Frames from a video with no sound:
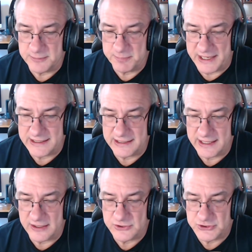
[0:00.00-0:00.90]
bank
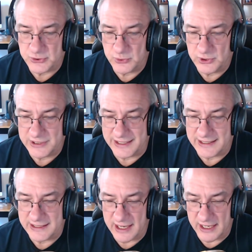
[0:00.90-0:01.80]
accounts or
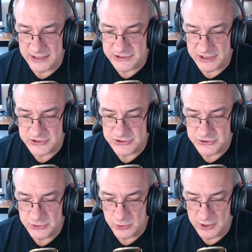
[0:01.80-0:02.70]
gain access
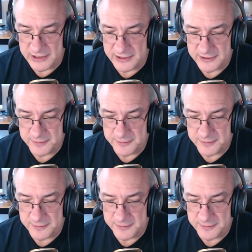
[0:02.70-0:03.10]
to credit.